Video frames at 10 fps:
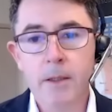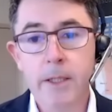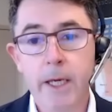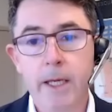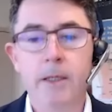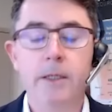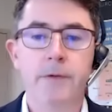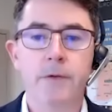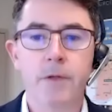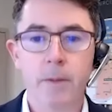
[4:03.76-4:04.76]
yeah, I
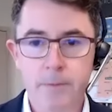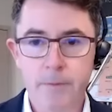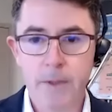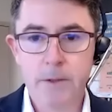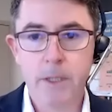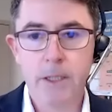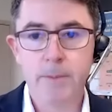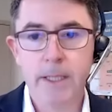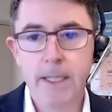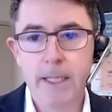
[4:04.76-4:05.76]
guess in terms of investor
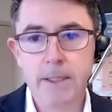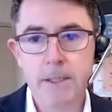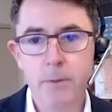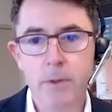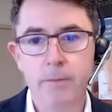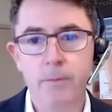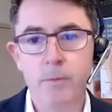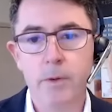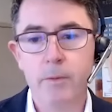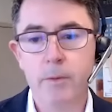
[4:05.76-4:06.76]
expectations, we'd,
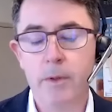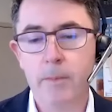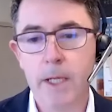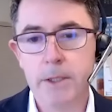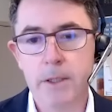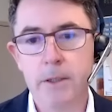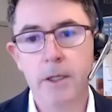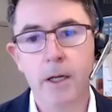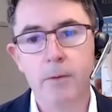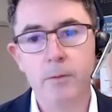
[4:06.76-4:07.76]
we'd imagine
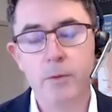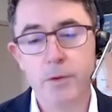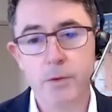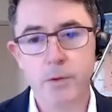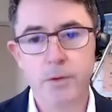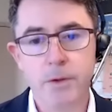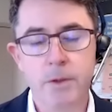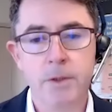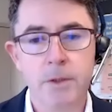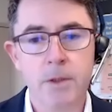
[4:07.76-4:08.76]
you know a resource
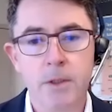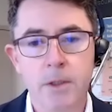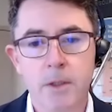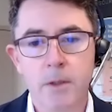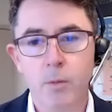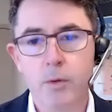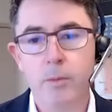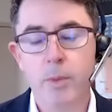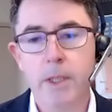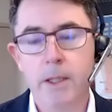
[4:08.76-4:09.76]

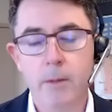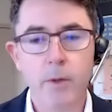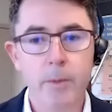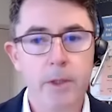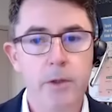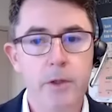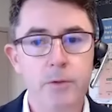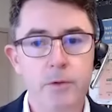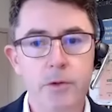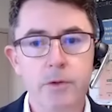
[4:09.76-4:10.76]
would be it won't be a huge
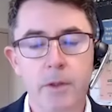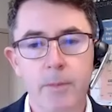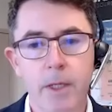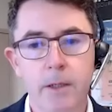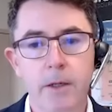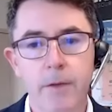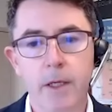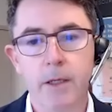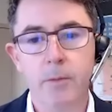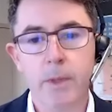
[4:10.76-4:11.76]
resource, but I
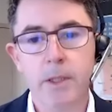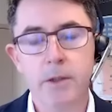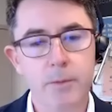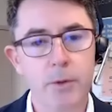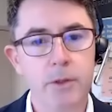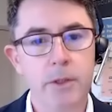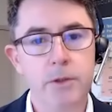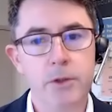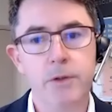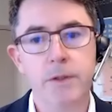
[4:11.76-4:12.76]
think it'll be small and
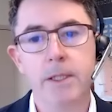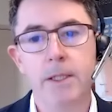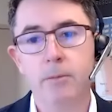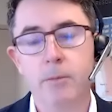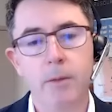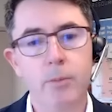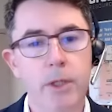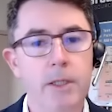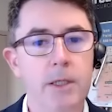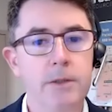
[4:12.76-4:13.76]
juicy and, and
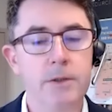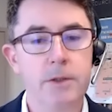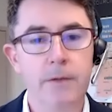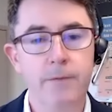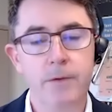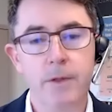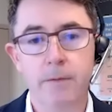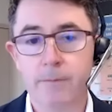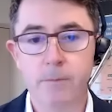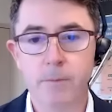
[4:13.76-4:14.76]
pretty close to surface
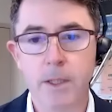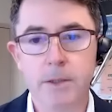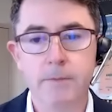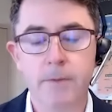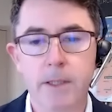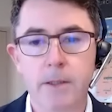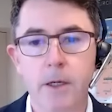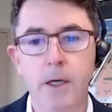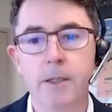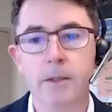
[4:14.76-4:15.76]
and relatively
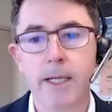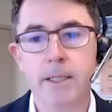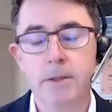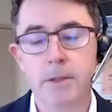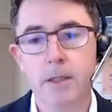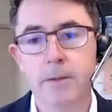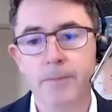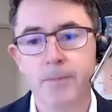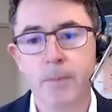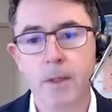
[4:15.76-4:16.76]
high grade. So
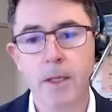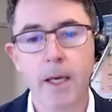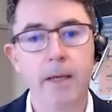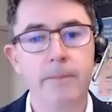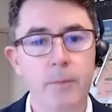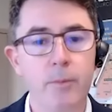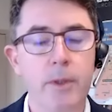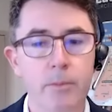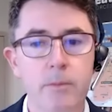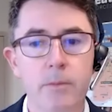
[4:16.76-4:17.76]
yeah, we'd
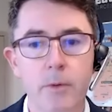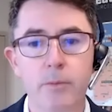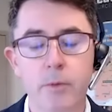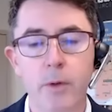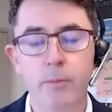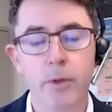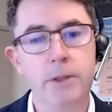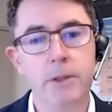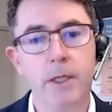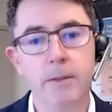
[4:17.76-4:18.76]
be we're pretty
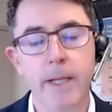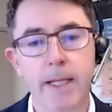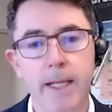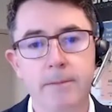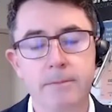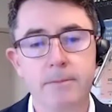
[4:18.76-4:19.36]
excited about that.